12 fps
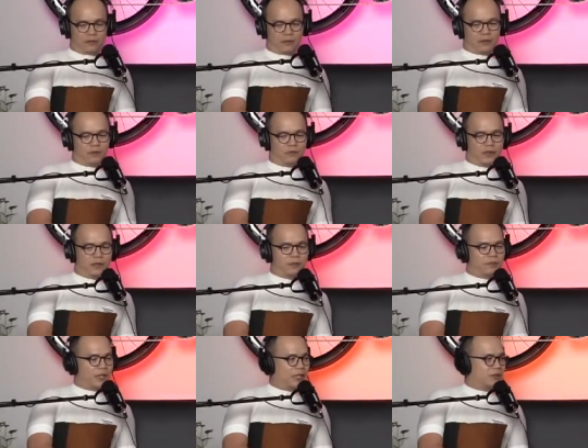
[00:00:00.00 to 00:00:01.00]
one one
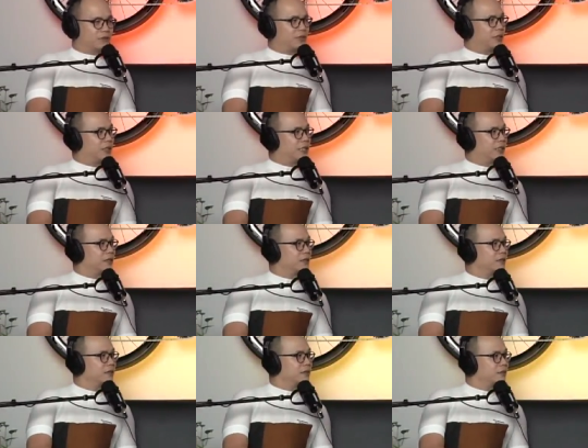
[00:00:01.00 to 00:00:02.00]
year plus really then.
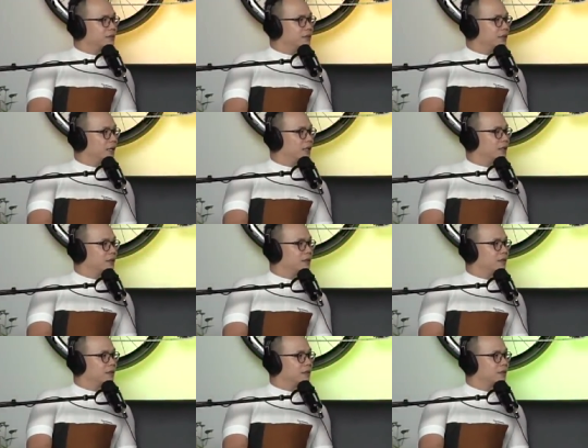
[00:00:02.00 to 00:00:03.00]
Wow. Yeah.
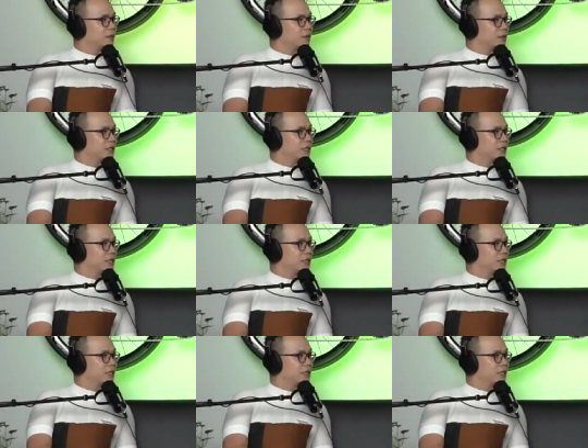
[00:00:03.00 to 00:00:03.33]
So, Long